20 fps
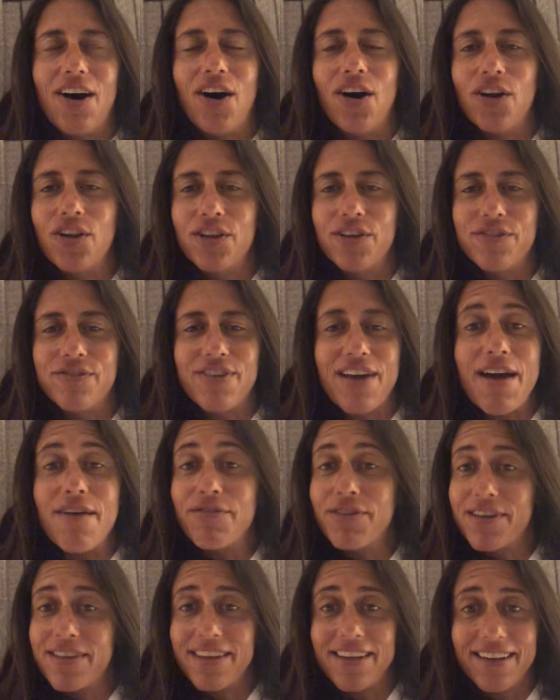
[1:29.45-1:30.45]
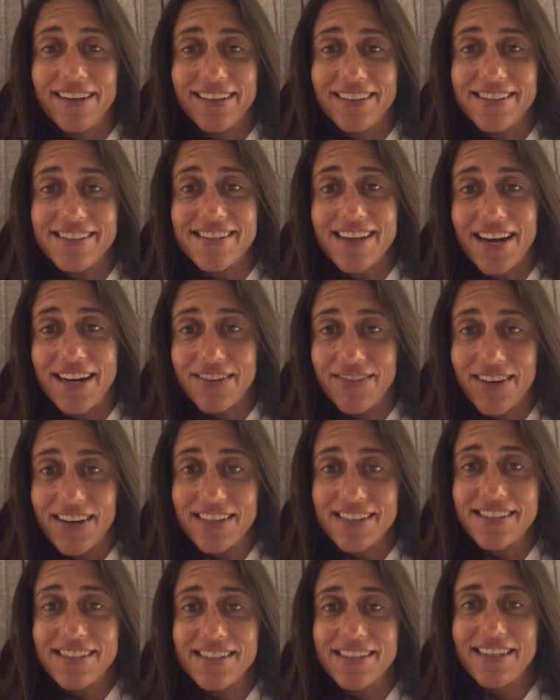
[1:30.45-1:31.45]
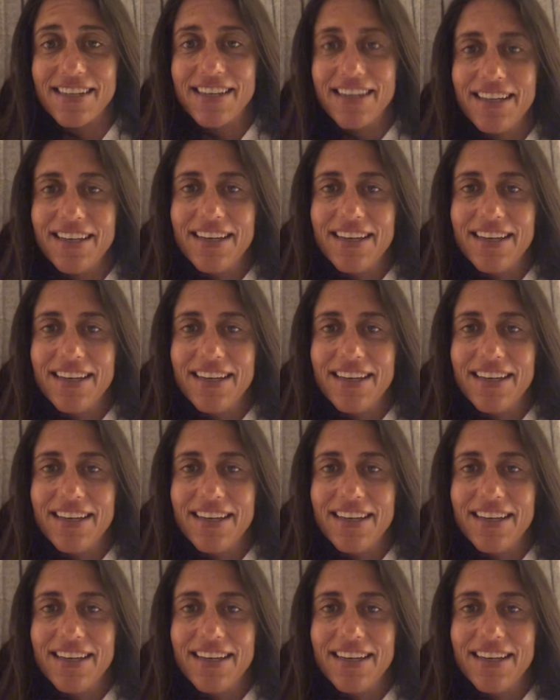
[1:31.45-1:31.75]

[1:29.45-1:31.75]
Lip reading: all of everything inside of us.